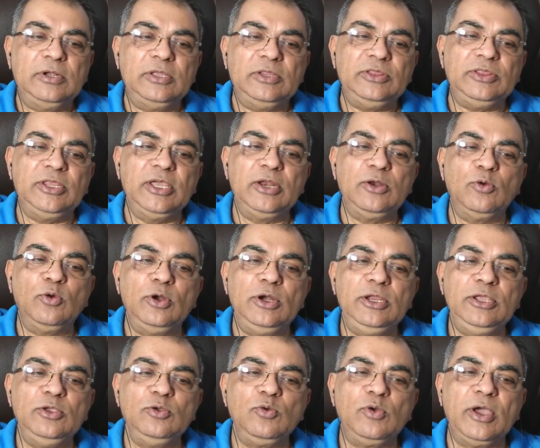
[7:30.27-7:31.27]
then only
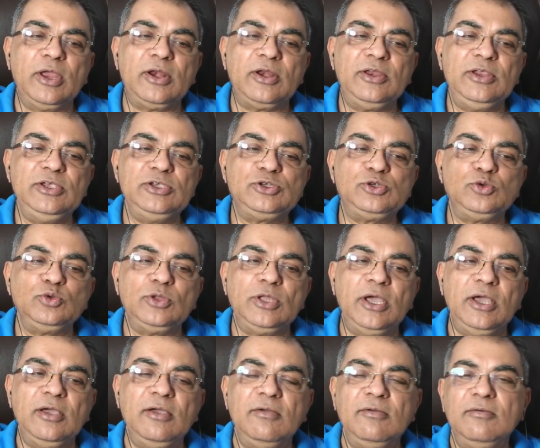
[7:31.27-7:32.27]
you can reach to
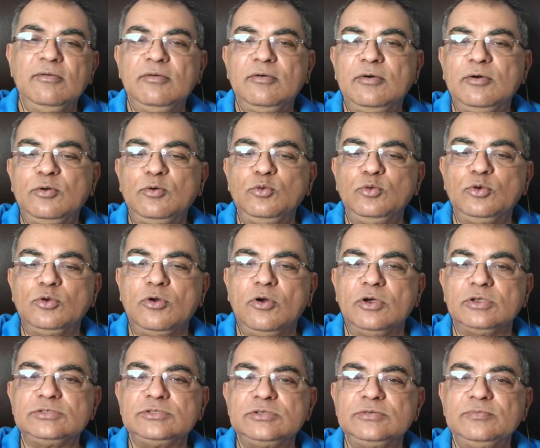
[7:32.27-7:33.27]
the root
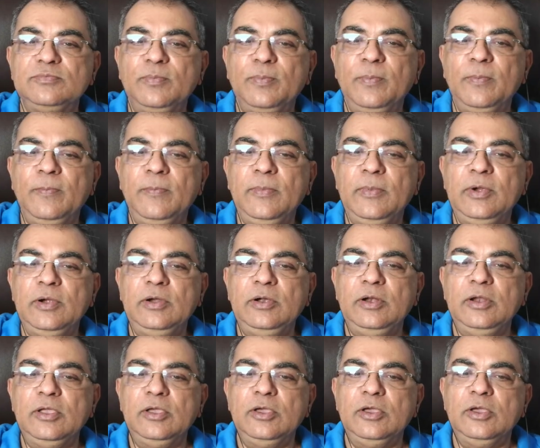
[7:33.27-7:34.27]
cause.
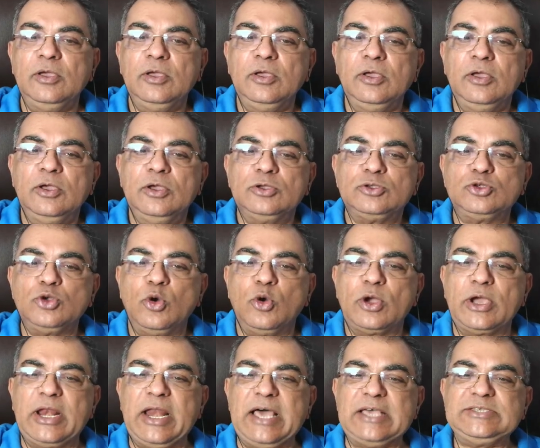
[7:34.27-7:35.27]
So,
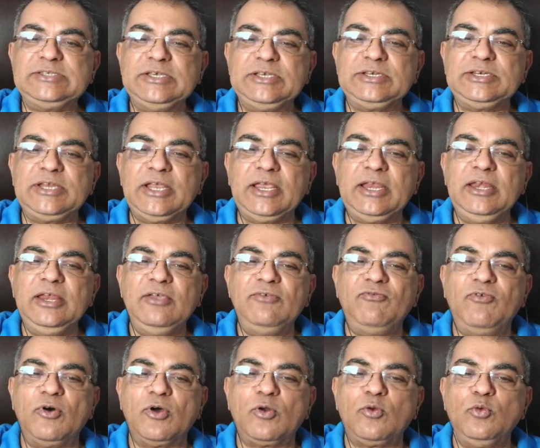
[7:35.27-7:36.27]
classic technique
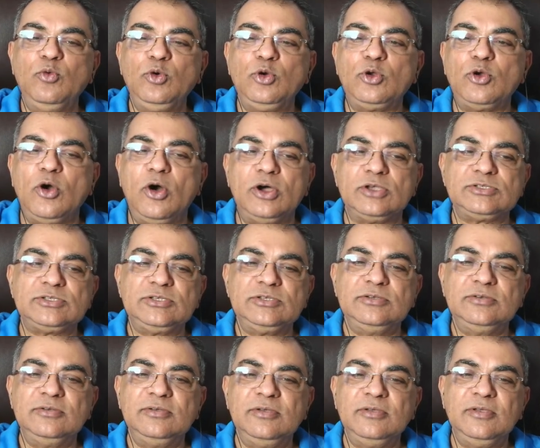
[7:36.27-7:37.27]
for root
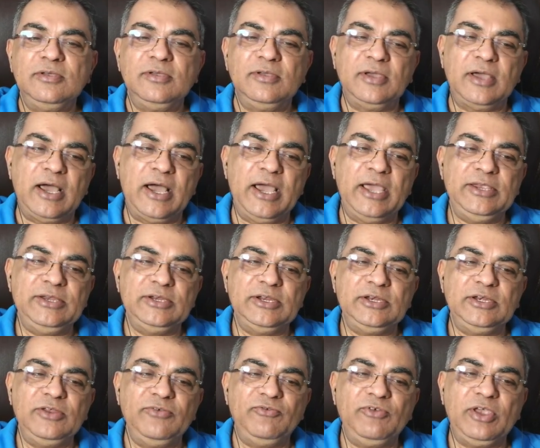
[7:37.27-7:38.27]
cause
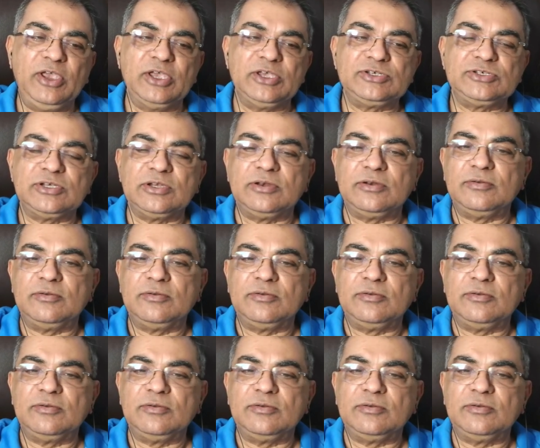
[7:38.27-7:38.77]
identification.